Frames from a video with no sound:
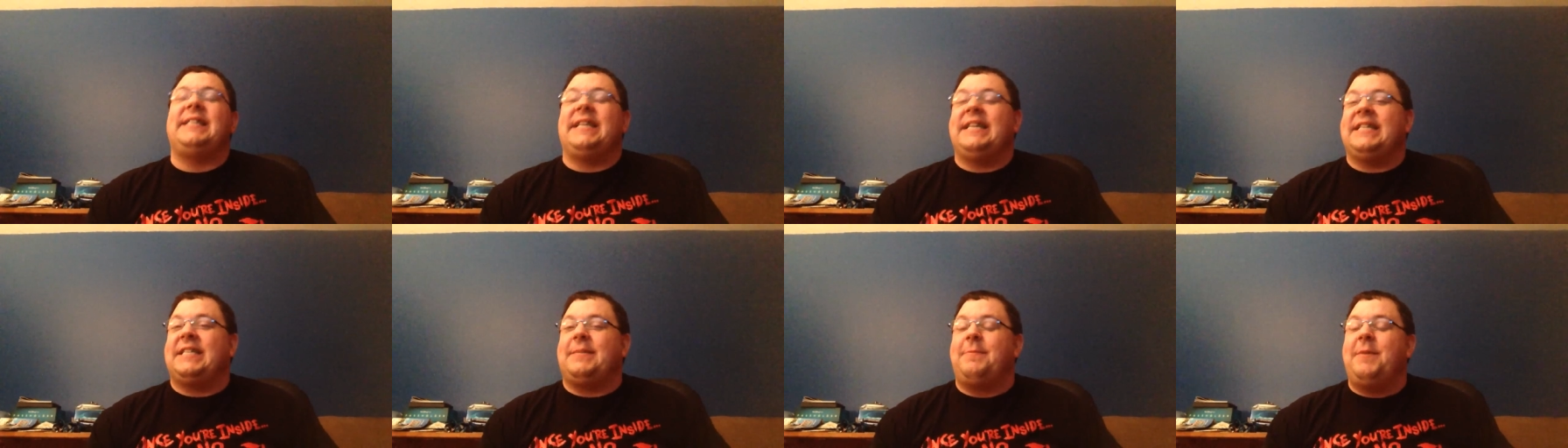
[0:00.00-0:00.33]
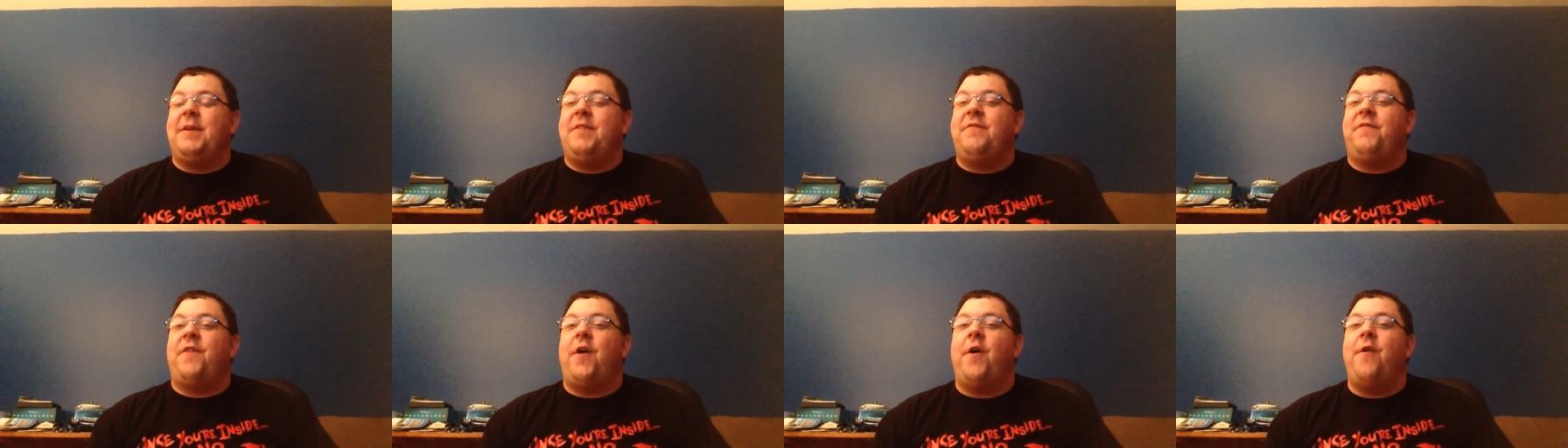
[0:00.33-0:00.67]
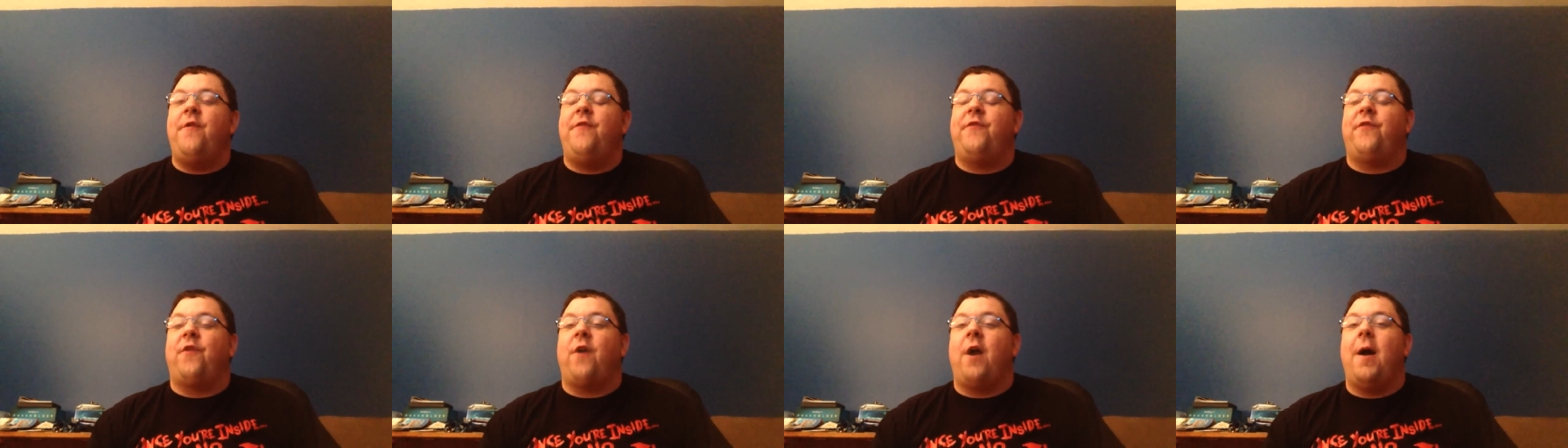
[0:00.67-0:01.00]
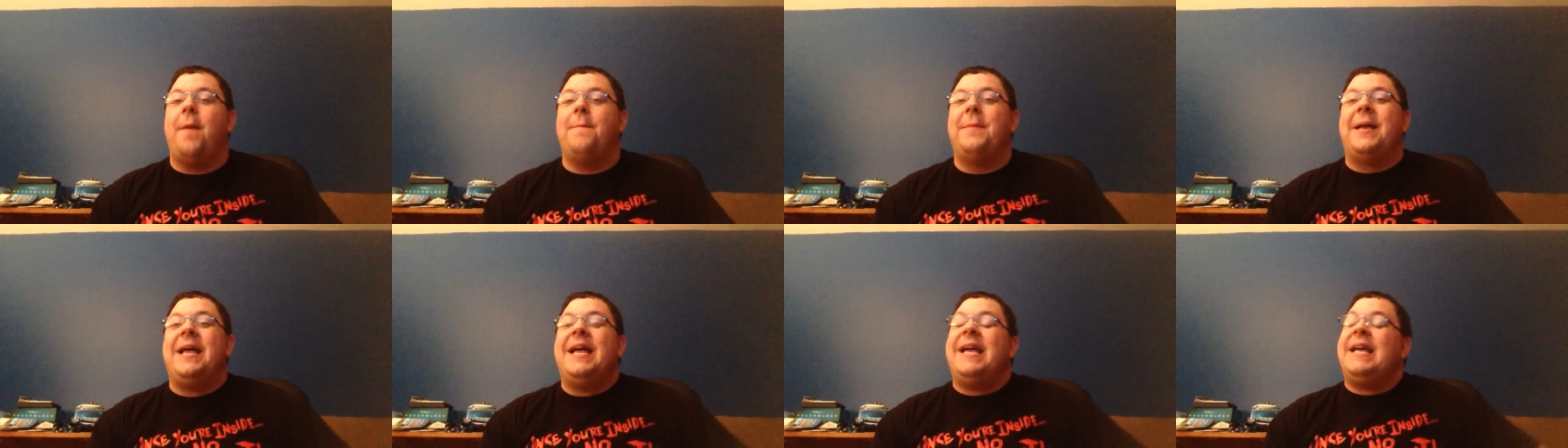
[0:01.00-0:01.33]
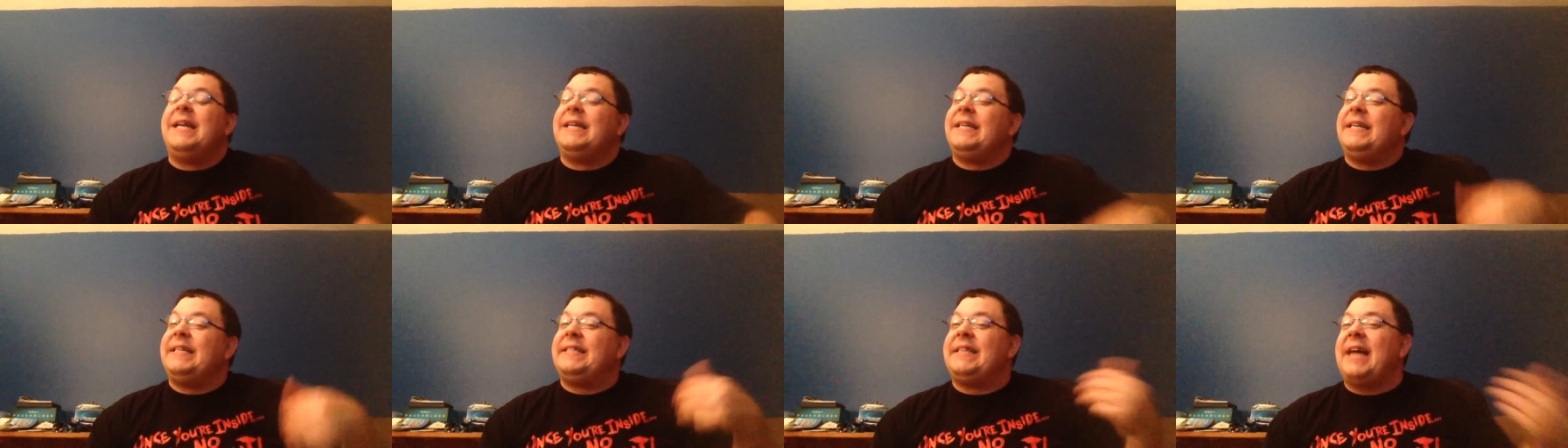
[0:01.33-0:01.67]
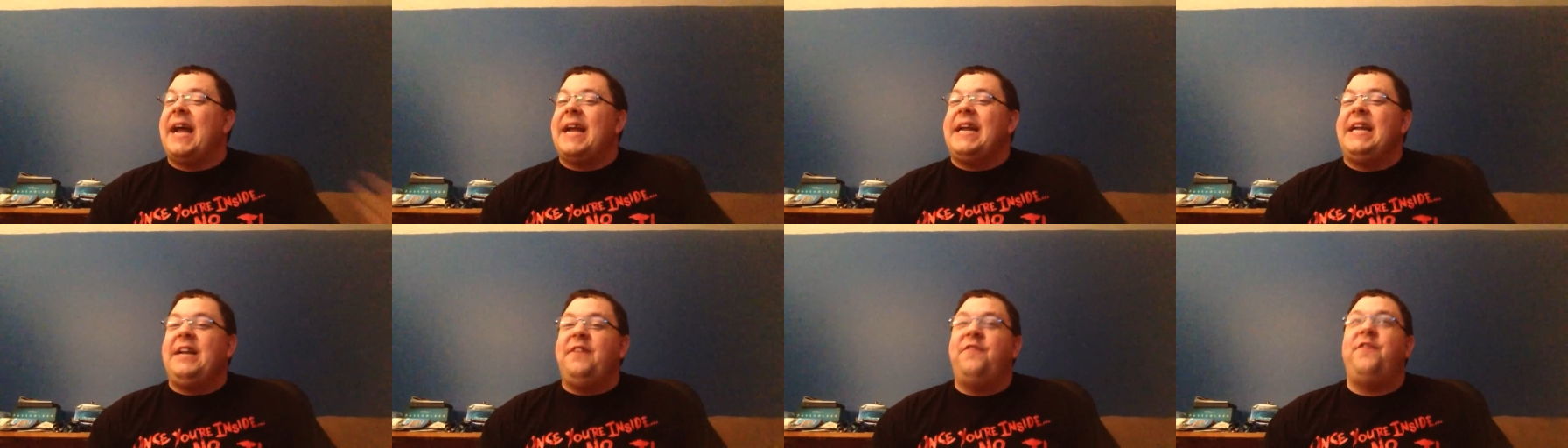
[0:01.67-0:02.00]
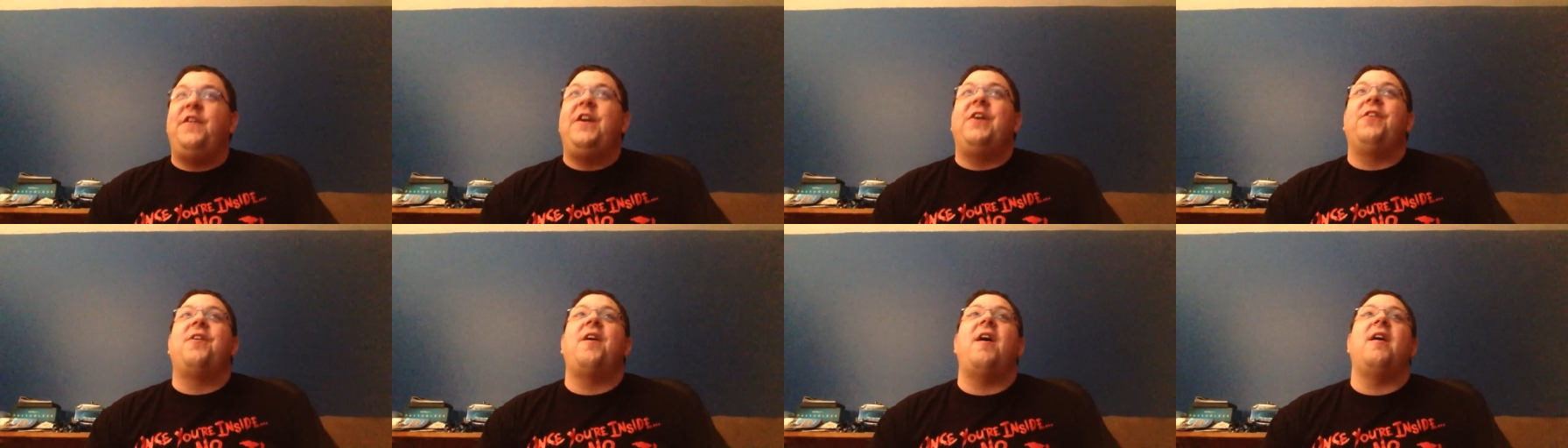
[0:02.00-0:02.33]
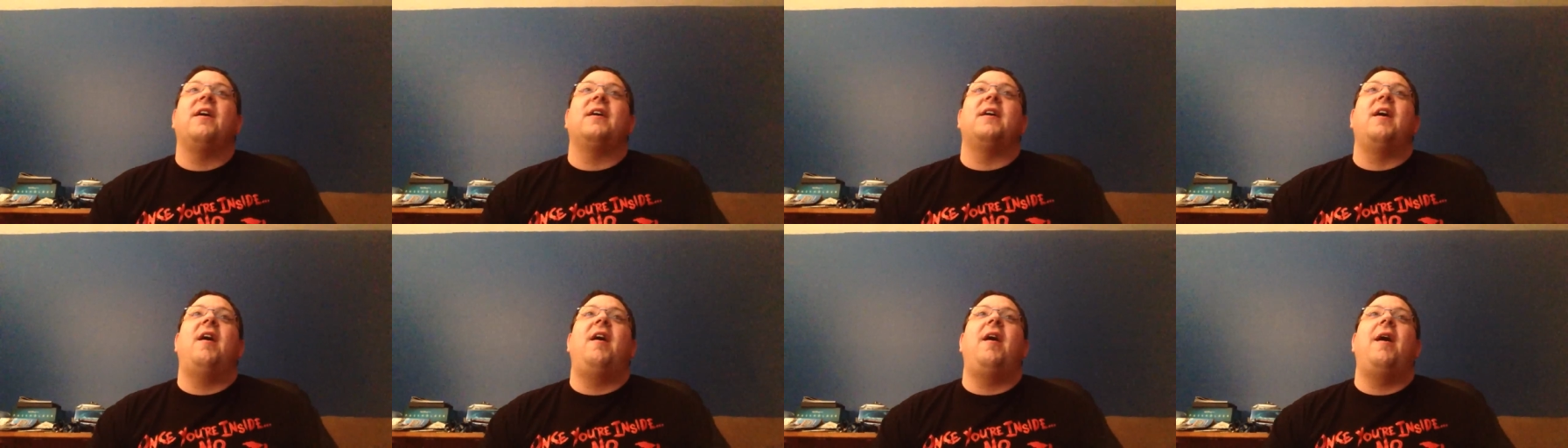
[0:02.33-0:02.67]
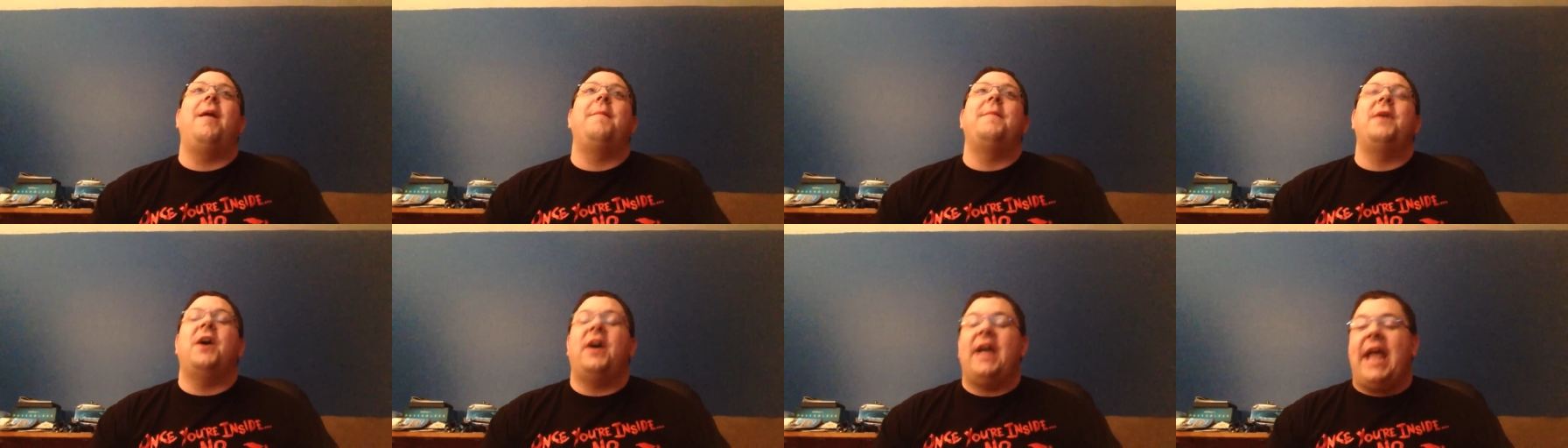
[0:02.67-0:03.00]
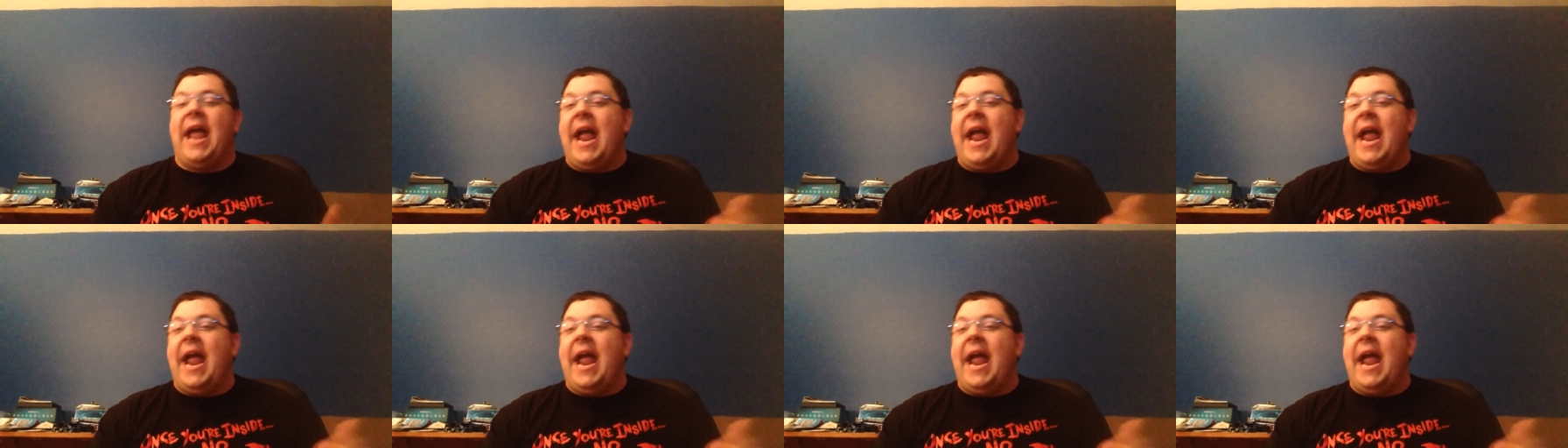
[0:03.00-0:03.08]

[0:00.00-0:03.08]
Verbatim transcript: get some info from designingfear.com,